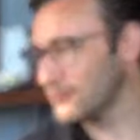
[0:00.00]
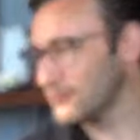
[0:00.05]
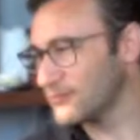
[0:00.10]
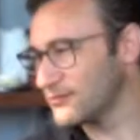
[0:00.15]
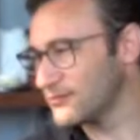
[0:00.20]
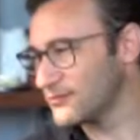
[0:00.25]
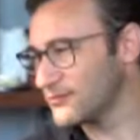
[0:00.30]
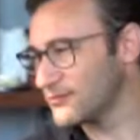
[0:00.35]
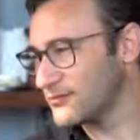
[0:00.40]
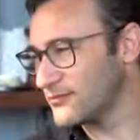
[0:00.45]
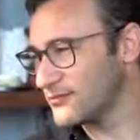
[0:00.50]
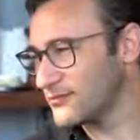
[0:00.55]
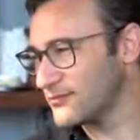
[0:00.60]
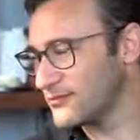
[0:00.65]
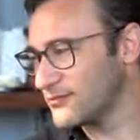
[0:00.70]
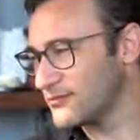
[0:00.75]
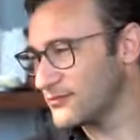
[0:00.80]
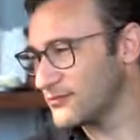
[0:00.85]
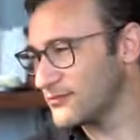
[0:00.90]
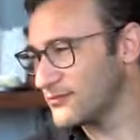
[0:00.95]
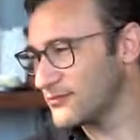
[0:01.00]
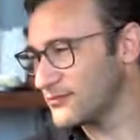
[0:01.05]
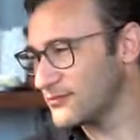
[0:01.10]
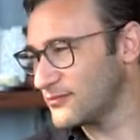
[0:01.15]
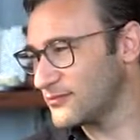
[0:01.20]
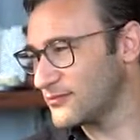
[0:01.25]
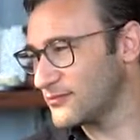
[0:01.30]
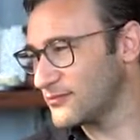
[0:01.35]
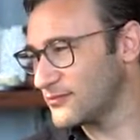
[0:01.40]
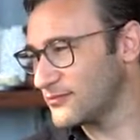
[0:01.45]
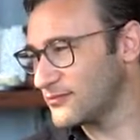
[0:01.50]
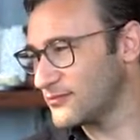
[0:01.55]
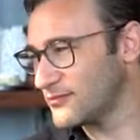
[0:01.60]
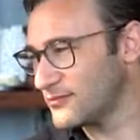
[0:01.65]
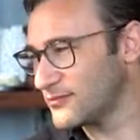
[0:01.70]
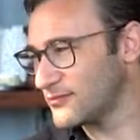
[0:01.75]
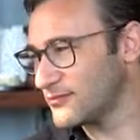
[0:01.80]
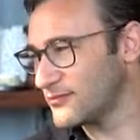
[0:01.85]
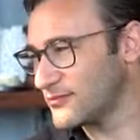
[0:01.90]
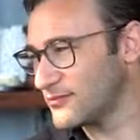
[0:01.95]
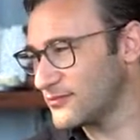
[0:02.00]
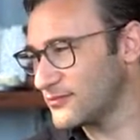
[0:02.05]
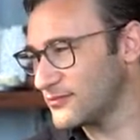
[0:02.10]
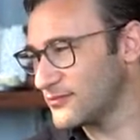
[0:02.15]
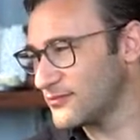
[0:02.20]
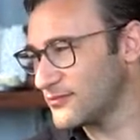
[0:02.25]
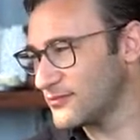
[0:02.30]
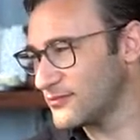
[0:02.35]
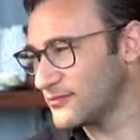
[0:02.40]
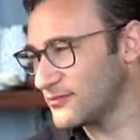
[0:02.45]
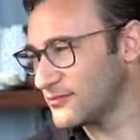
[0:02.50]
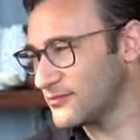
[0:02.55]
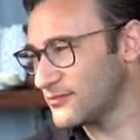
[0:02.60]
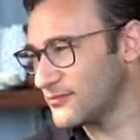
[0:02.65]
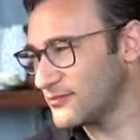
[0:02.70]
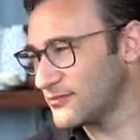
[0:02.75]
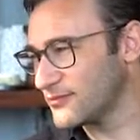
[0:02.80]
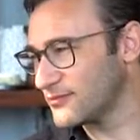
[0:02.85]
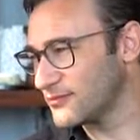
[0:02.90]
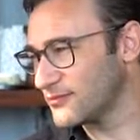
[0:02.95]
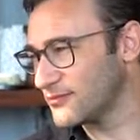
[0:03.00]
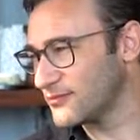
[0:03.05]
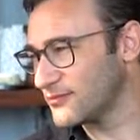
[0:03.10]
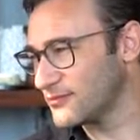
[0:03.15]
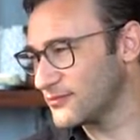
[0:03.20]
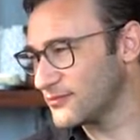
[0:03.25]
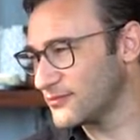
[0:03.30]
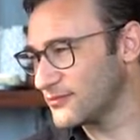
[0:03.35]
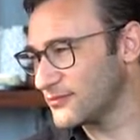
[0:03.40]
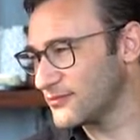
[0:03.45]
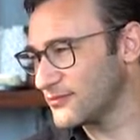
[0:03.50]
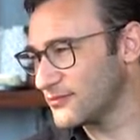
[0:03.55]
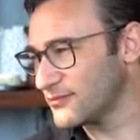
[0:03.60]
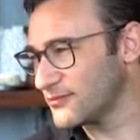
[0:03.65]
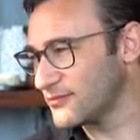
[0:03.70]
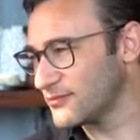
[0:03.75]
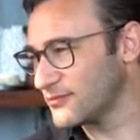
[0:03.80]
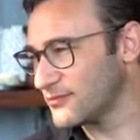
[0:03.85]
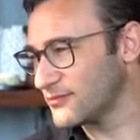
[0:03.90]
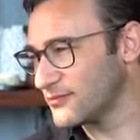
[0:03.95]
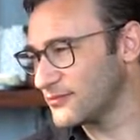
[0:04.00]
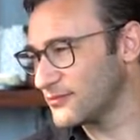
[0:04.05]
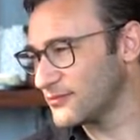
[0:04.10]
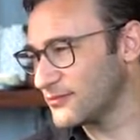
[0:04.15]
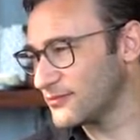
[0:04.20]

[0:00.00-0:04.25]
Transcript: [no speech]